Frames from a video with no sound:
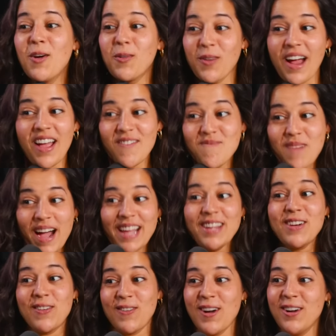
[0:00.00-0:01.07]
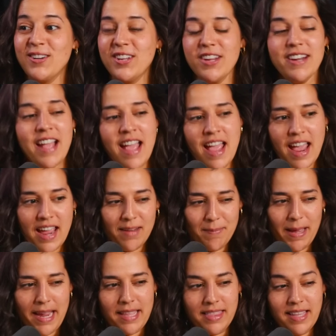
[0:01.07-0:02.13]
arrived by crow, dude. And I'm
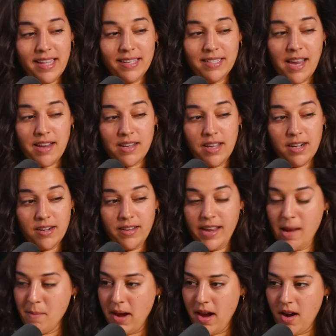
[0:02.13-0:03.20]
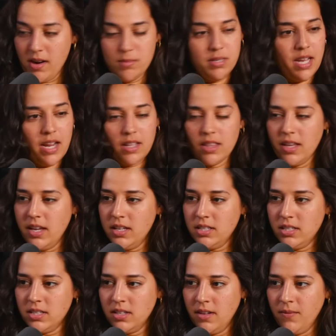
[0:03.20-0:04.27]
like this, like literally my arms like
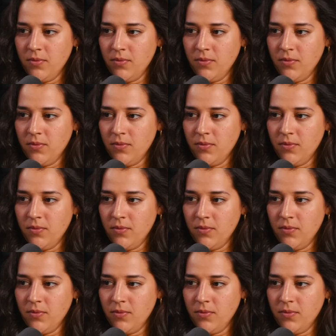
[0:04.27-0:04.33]
this.